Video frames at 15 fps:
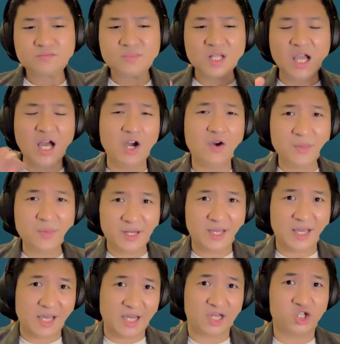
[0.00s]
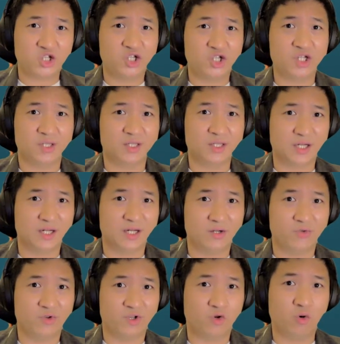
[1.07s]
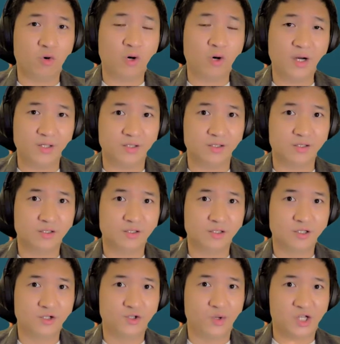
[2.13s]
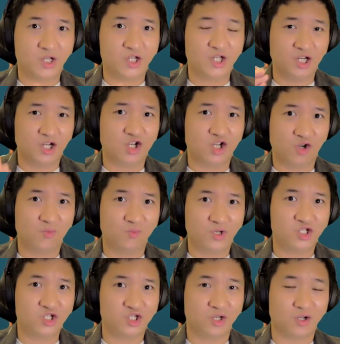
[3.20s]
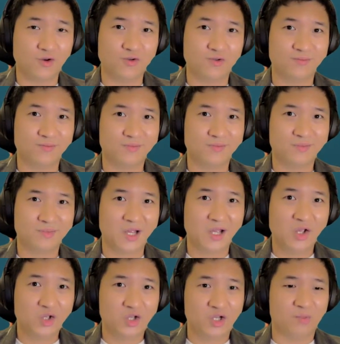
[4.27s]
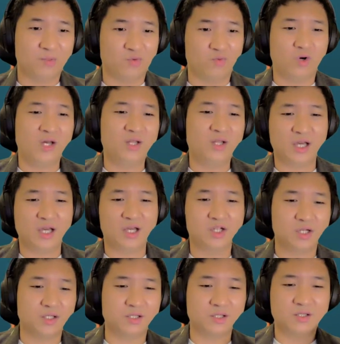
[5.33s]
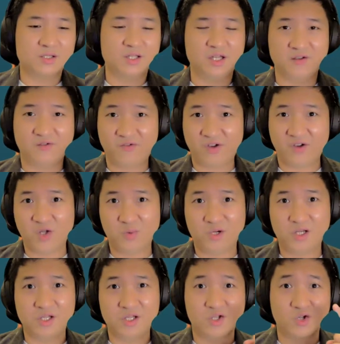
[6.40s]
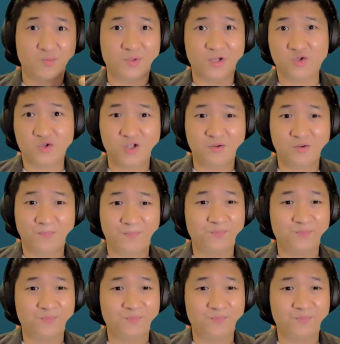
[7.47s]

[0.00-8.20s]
how many actions are required to actually accomplish the goal. So number one action in the phase one is open YouTube.